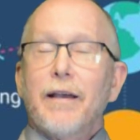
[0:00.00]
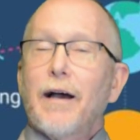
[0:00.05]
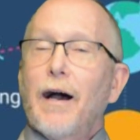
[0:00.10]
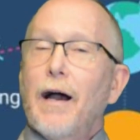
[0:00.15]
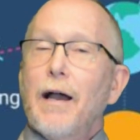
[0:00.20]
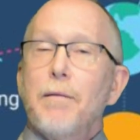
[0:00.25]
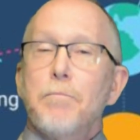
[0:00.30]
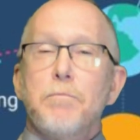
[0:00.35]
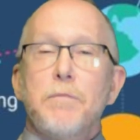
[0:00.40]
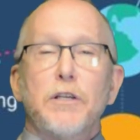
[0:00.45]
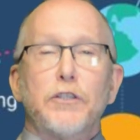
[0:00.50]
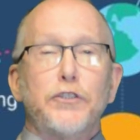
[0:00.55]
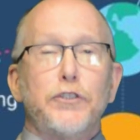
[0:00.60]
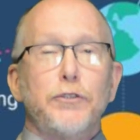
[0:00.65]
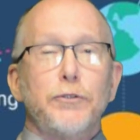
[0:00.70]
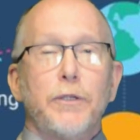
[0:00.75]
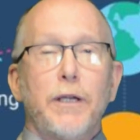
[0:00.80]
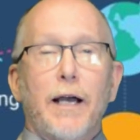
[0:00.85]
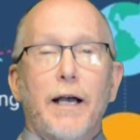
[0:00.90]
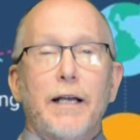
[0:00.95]
I miss
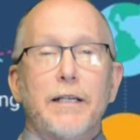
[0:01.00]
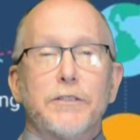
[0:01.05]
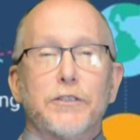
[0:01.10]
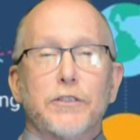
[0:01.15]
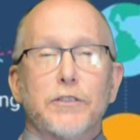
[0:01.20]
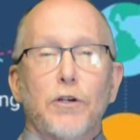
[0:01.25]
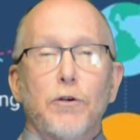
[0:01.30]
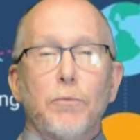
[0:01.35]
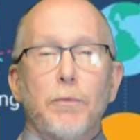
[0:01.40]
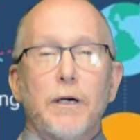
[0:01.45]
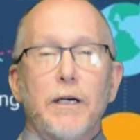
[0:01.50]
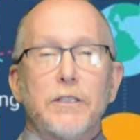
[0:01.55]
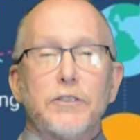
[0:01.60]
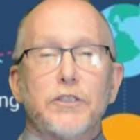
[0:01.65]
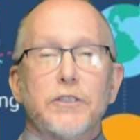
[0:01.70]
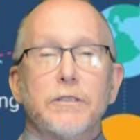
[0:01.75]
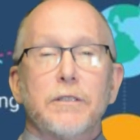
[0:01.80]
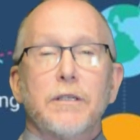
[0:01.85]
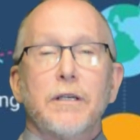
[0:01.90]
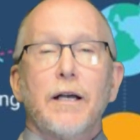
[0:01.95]
you guys so much.
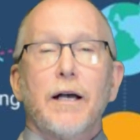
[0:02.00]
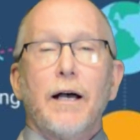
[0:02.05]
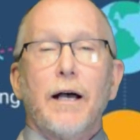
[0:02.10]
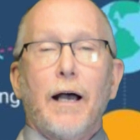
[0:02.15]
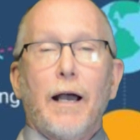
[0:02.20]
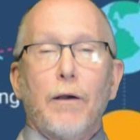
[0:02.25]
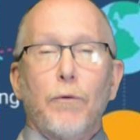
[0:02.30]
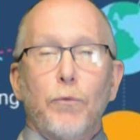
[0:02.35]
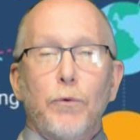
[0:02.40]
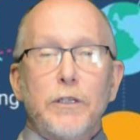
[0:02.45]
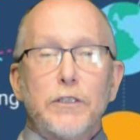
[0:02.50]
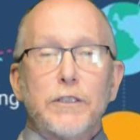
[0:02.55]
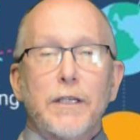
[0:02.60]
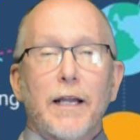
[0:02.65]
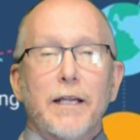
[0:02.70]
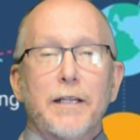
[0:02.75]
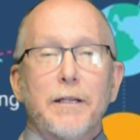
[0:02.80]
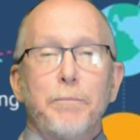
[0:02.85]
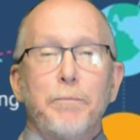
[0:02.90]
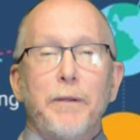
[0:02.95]
I wish
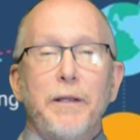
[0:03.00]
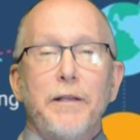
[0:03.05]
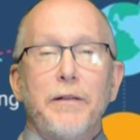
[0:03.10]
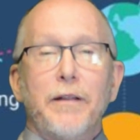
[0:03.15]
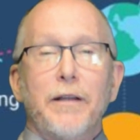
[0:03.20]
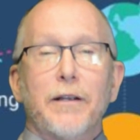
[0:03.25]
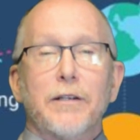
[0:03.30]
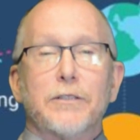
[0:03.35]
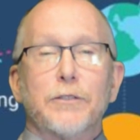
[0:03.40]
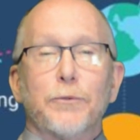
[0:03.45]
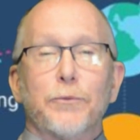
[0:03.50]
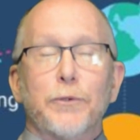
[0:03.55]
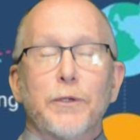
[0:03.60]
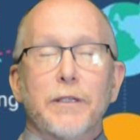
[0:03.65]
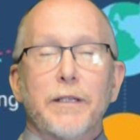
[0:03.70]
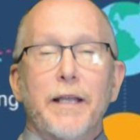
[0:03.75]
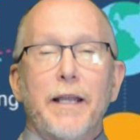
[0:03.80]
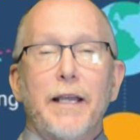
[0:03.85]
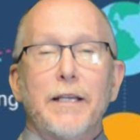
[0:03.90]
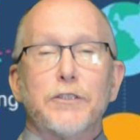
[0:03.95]
I could be there to
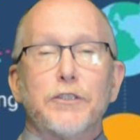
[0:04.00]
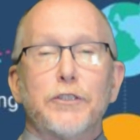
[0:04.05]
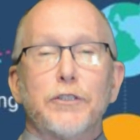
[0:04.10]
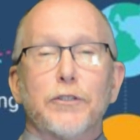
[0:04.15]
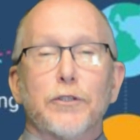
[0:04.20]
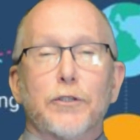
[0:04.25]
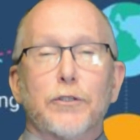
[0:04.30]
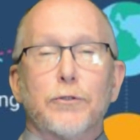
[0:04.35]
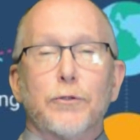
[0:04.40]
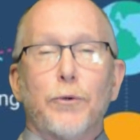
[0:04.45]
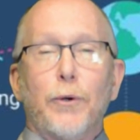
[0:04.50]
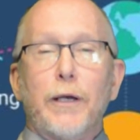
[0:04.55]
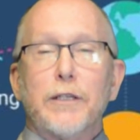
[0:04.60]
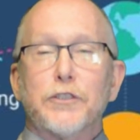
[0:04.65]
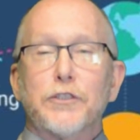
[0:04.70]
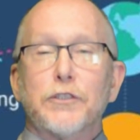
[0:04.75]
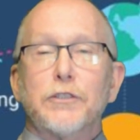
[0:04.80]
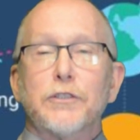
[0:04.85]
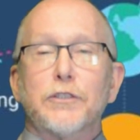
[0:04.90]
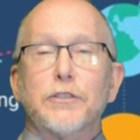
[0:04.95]
really answer your
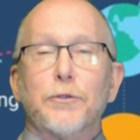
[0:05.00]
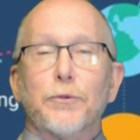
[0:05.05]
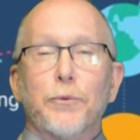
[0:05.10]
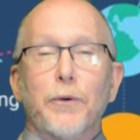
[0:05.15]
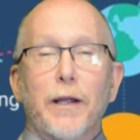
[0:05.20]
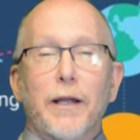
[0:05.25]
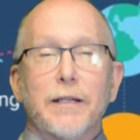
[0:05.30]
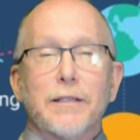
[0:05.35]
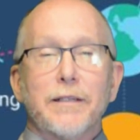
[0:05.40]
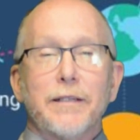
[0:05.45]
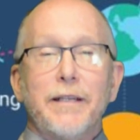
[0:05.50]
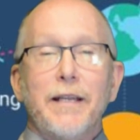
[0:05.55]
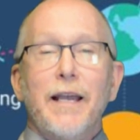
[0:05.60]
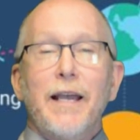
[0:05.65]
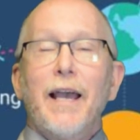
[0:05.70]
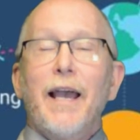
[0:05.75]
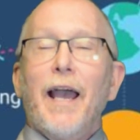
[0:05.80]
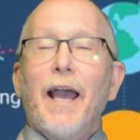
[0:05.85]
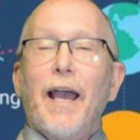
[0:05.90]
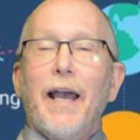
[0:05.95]
questions directly
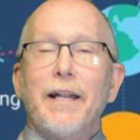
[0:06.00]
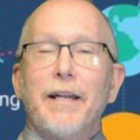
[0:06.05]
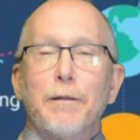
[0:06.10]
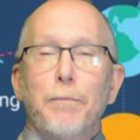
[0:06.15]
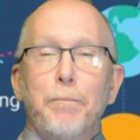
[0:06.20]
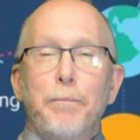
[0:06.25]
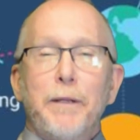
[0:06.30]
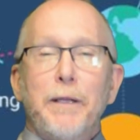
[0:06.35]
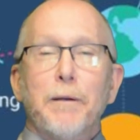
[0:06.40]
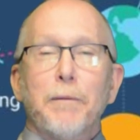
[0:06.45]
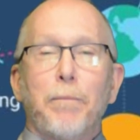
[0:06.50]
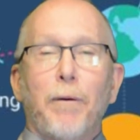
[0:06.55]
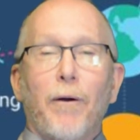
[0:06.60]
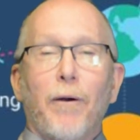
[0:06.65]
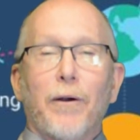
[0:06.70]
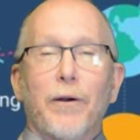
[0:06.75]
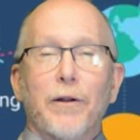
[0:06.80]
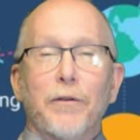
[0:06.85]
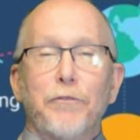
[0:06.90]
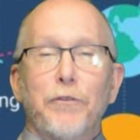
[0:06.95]
and to be a
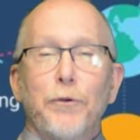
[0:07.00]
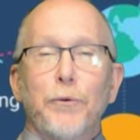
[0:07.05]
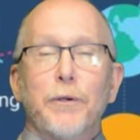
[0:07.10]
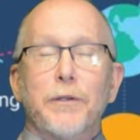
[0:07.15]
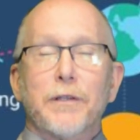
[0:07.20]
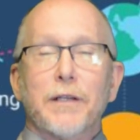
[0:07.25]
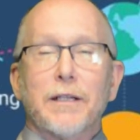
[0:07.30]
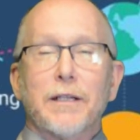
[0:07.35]
part of you in the